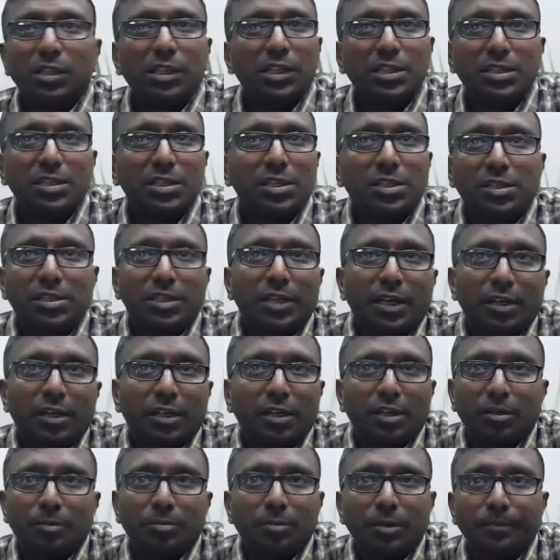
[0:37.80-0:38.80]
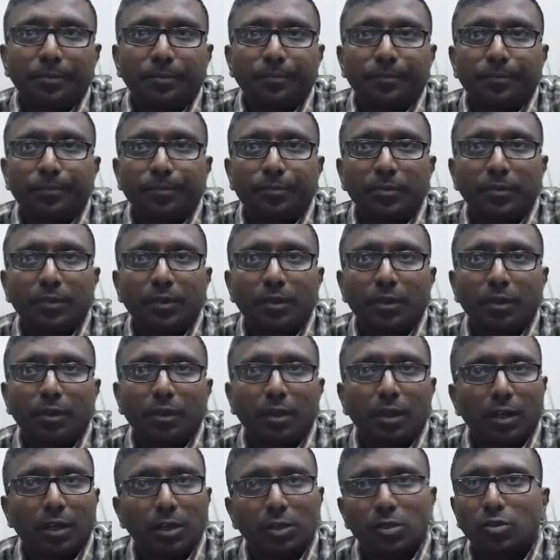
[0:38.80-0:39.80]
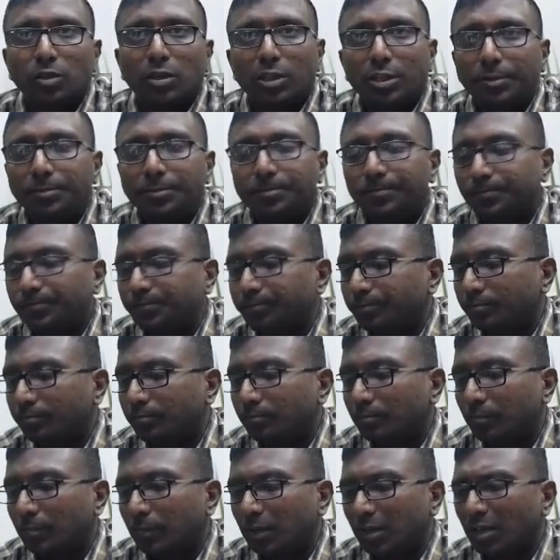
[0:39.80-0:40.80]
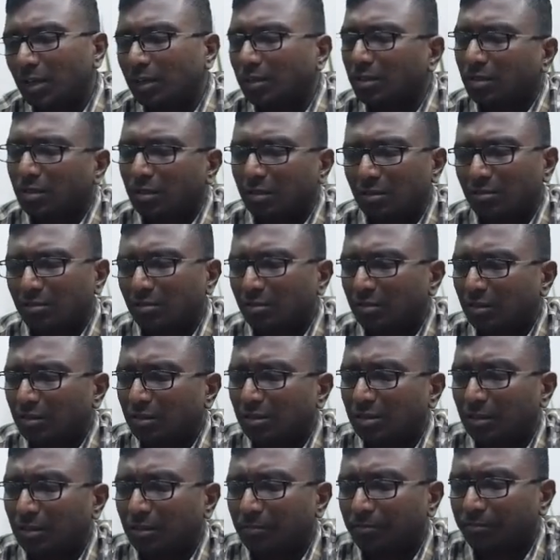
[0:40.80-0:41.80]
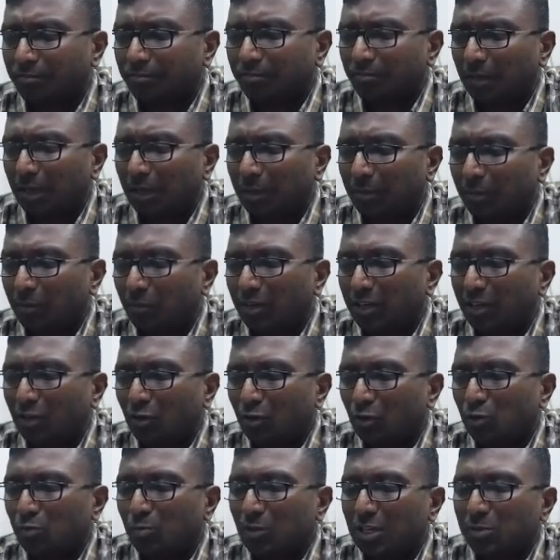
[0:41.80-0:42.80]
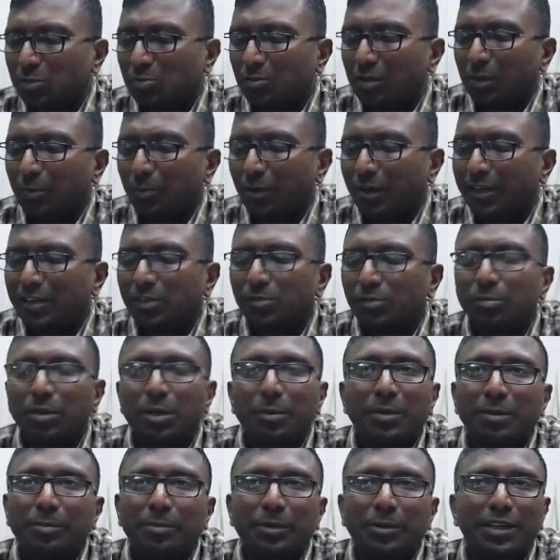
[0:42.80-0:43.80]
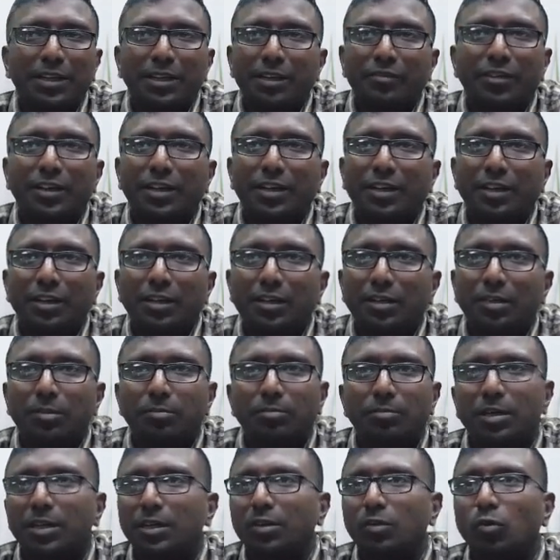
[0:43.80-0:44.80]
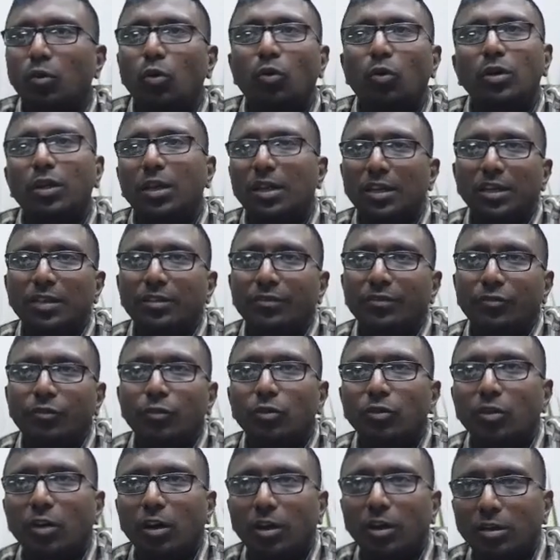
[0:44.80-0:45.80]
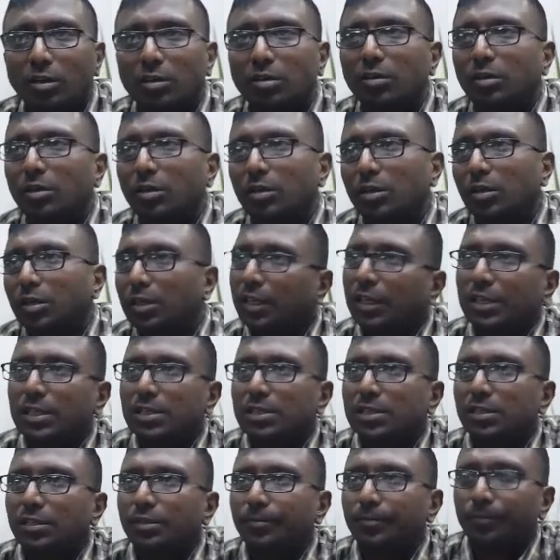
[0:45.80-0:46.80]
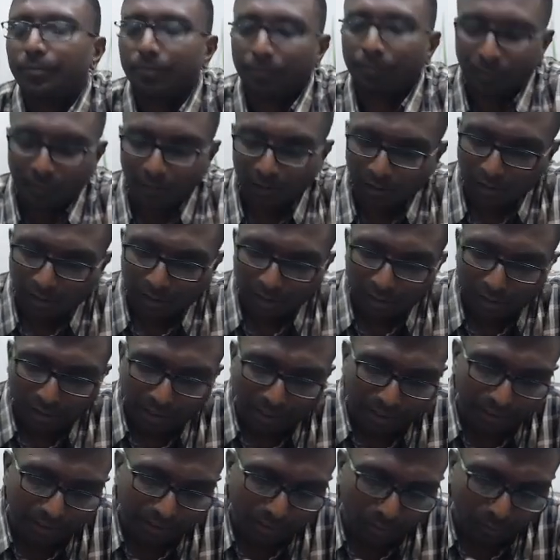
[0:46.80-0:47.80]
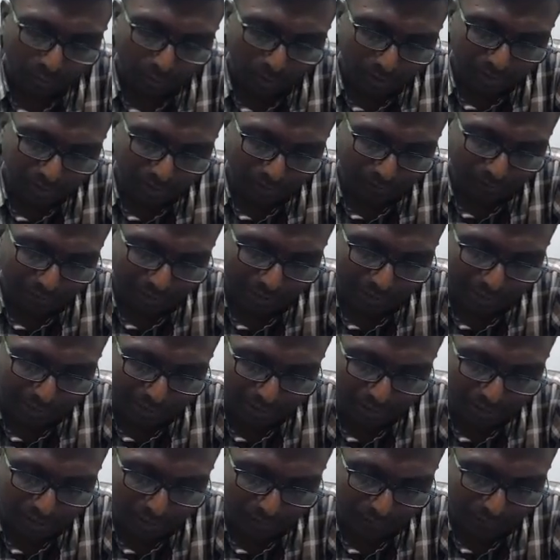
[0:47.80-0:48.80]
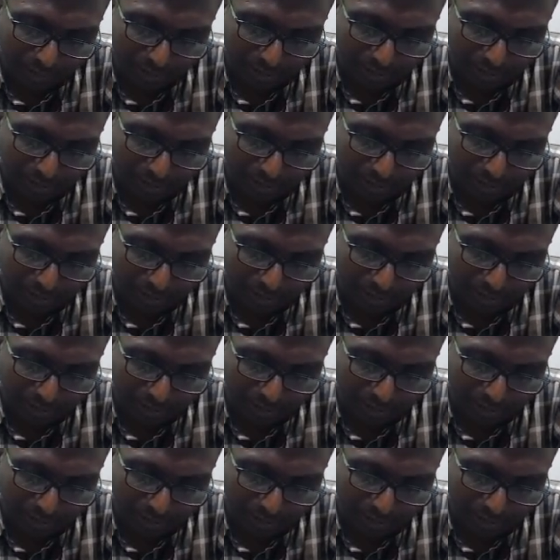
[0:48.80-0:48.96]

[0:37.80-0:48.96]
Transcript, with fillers: easy standard actually right see maybe one or two small small points may be a bit difficult but overall if you talk easy and what is the weightage of